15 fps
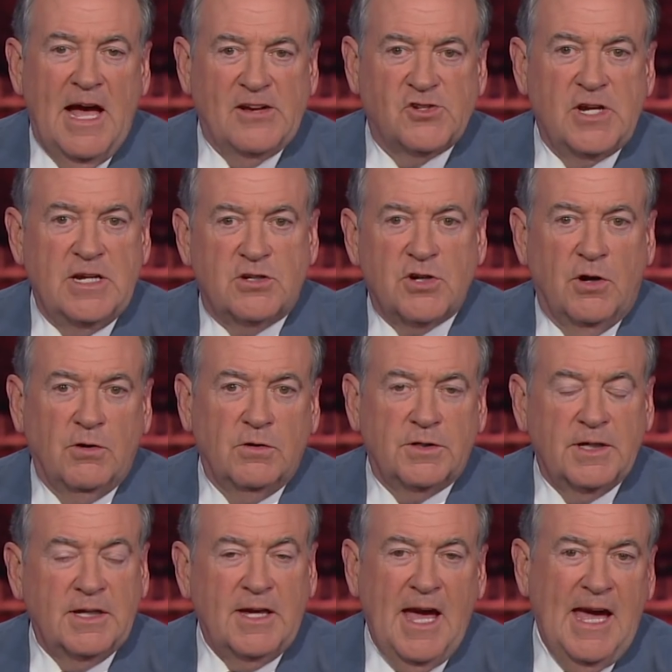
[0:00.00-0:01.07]
as he
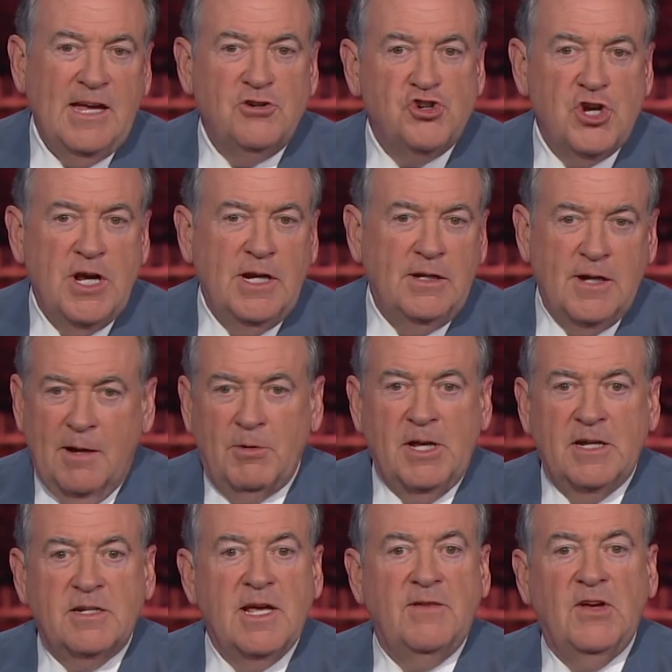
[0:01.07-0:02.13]
told KGW
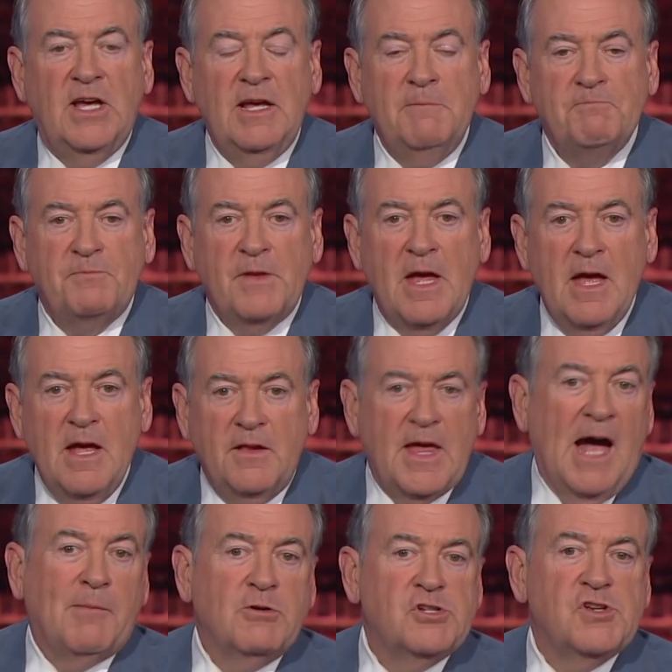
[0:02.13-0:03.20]
TV.
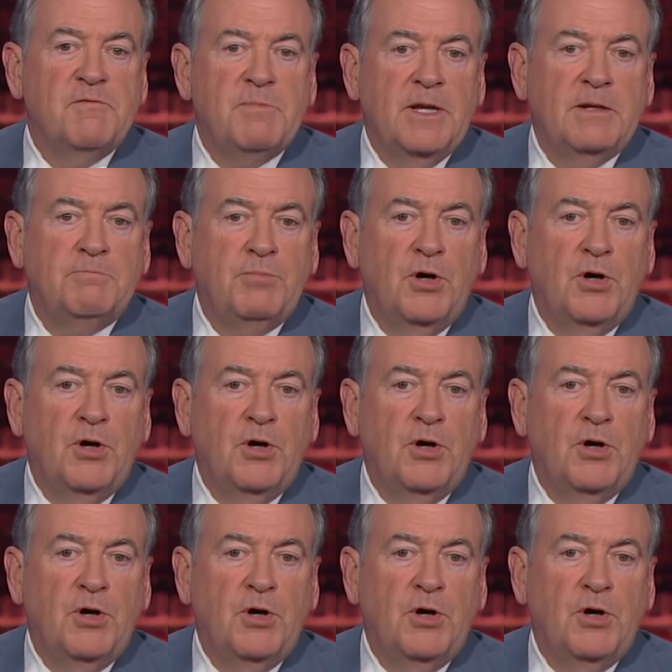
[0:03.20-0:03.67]
The Alberts have been